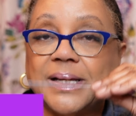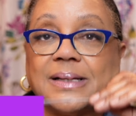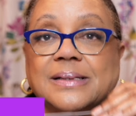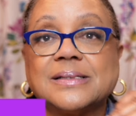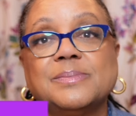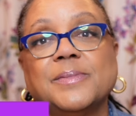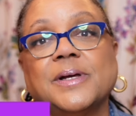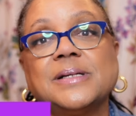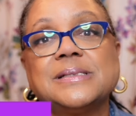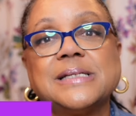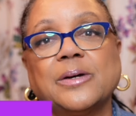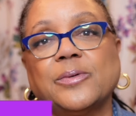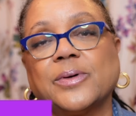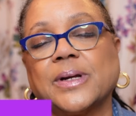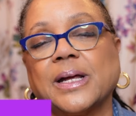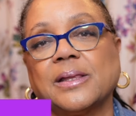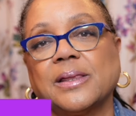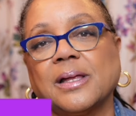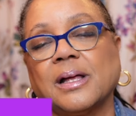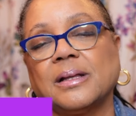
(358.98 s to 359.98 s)
smells like what
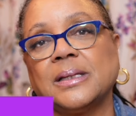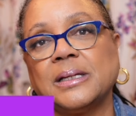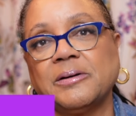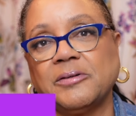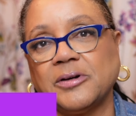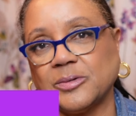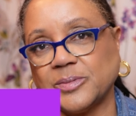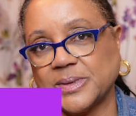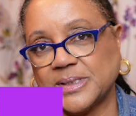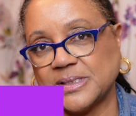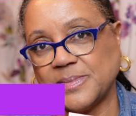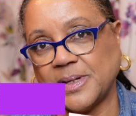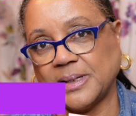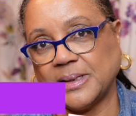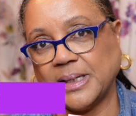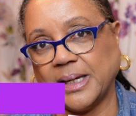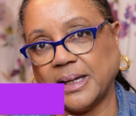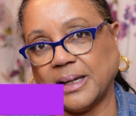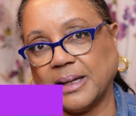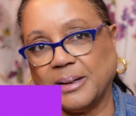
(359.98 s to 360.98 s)
I thought Lyra would smell
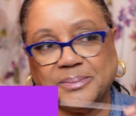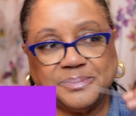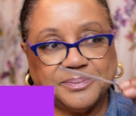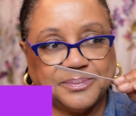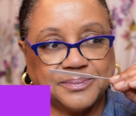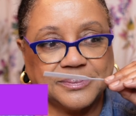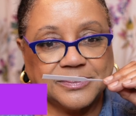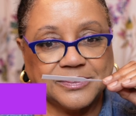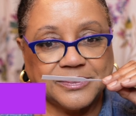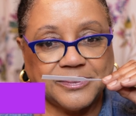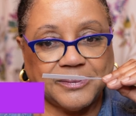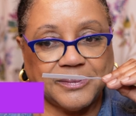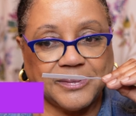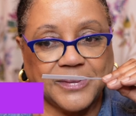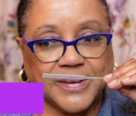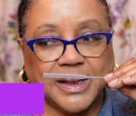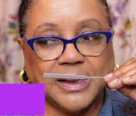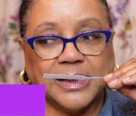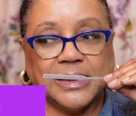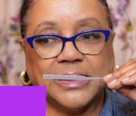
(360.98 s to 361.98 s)
like.
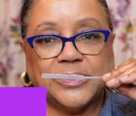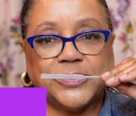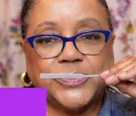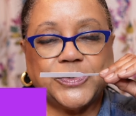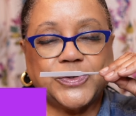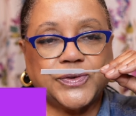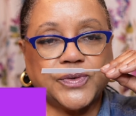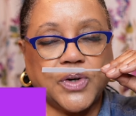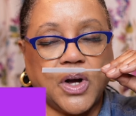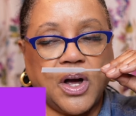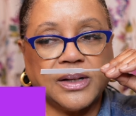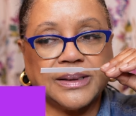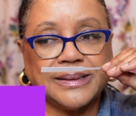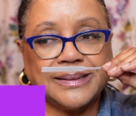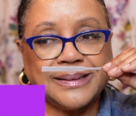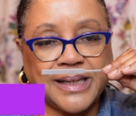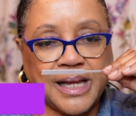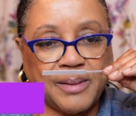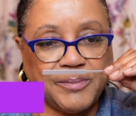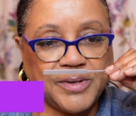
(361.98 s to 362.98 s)
Strong
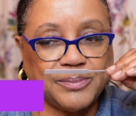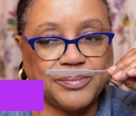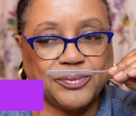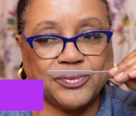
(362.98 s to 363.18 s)
lemon